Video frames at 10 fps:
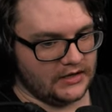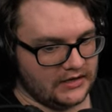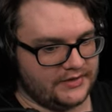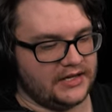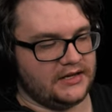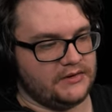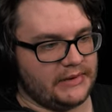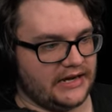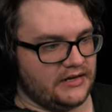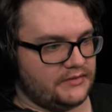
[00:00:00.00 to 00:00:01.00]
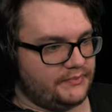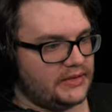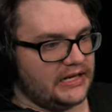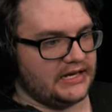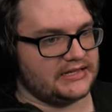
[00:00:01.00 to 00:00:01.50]
then you might need to
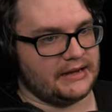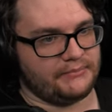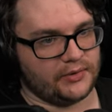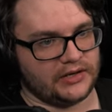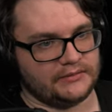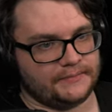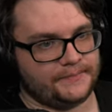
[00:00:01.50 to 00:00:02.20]
plan at that point.